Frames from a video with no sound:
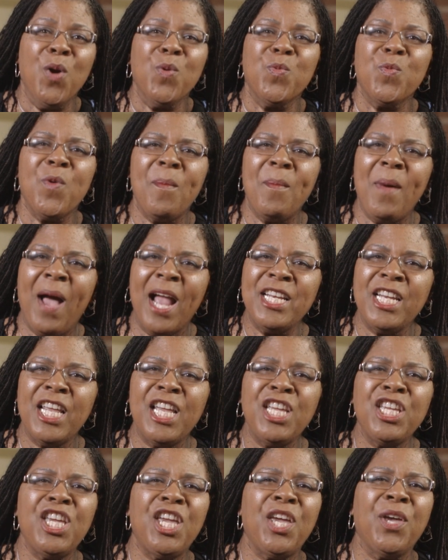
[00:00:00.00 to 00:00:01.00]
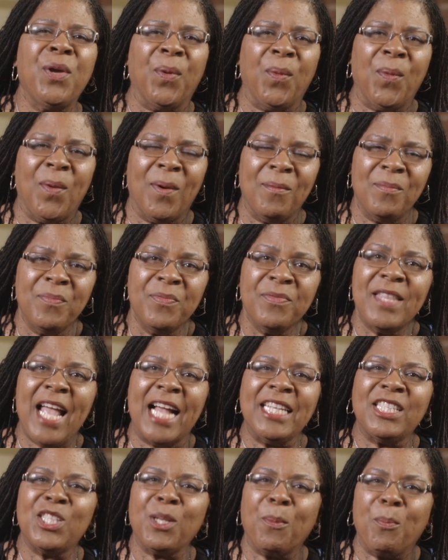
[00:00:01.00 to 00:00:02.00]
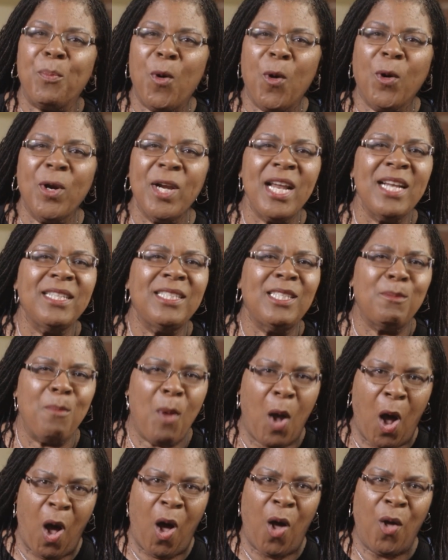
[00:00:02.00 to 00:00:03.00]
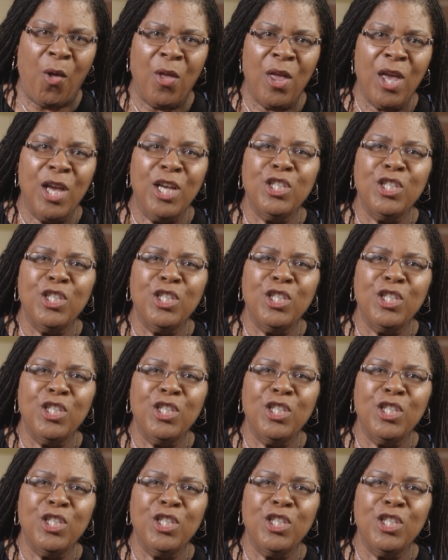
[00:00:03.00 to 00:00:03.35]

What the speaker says: reminding you that supporting small